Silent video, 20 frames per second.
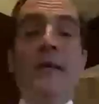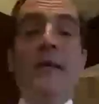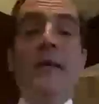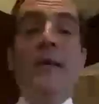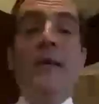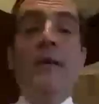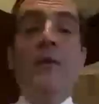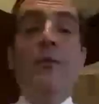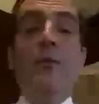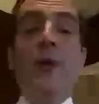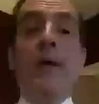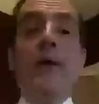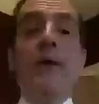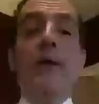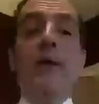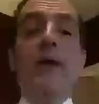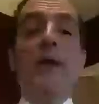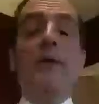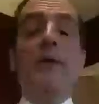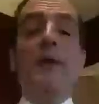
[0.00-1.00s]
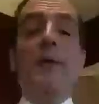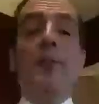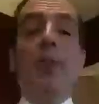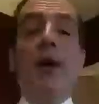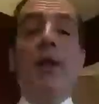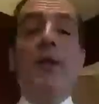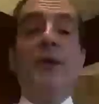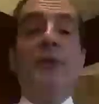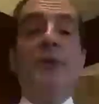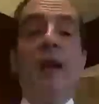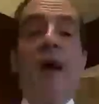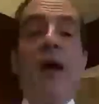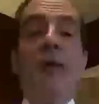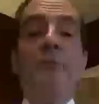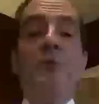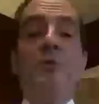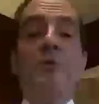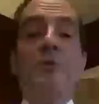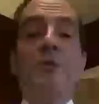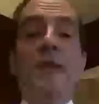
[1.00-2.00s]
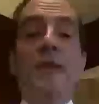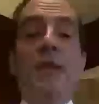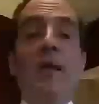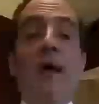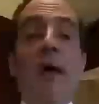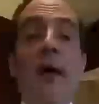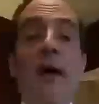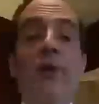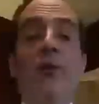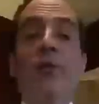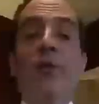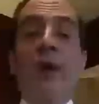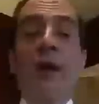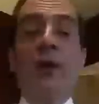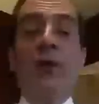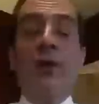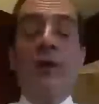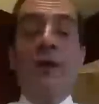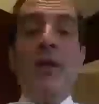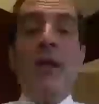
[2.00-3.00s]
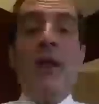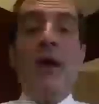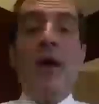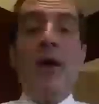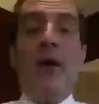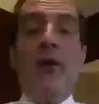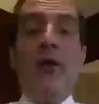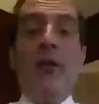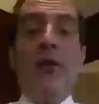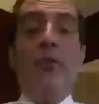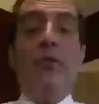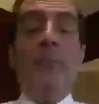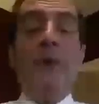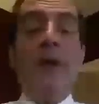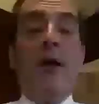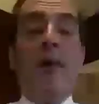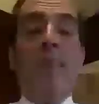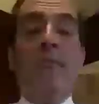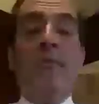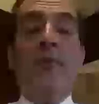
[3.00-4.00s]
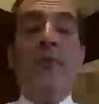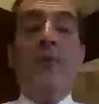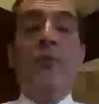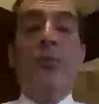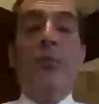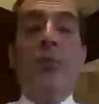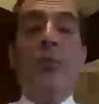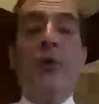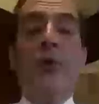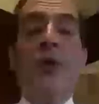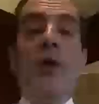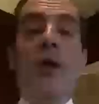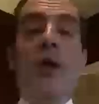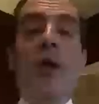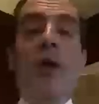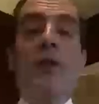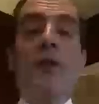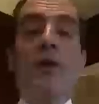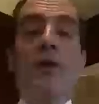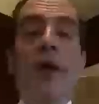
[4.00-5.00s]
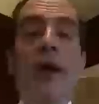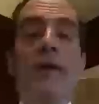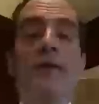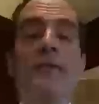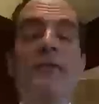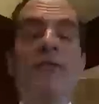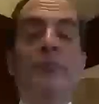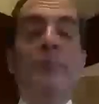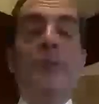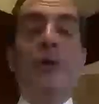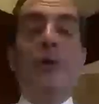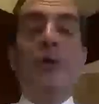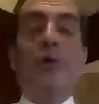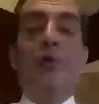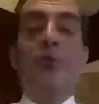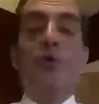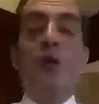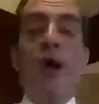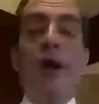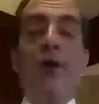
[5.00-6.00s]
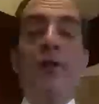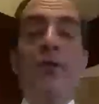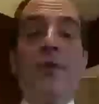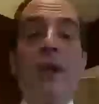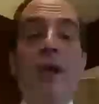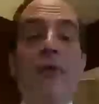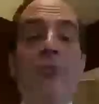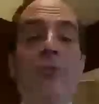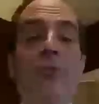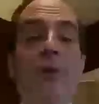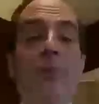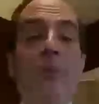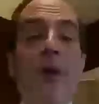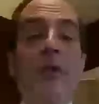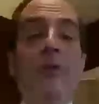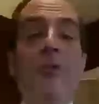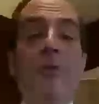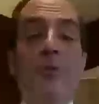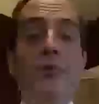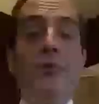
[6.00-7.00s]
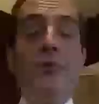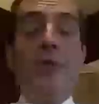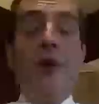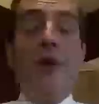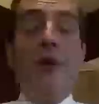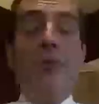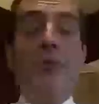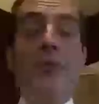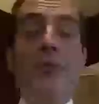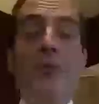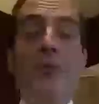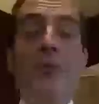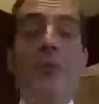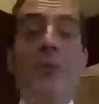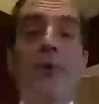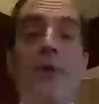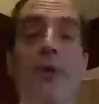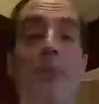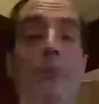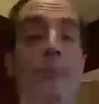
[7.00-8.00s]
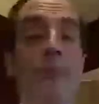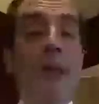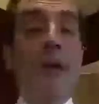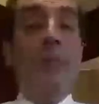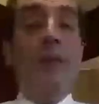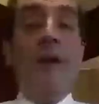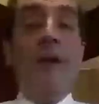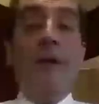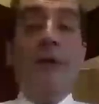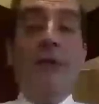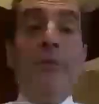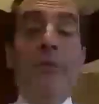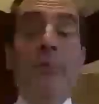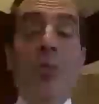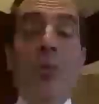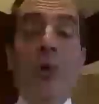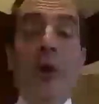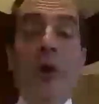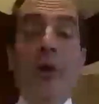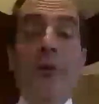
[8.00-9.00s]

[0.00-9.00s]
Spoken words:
We think that by the time you see the eggs laid on the hair and those become visible, the lice have been in your child's head for a month or so, maybe even more.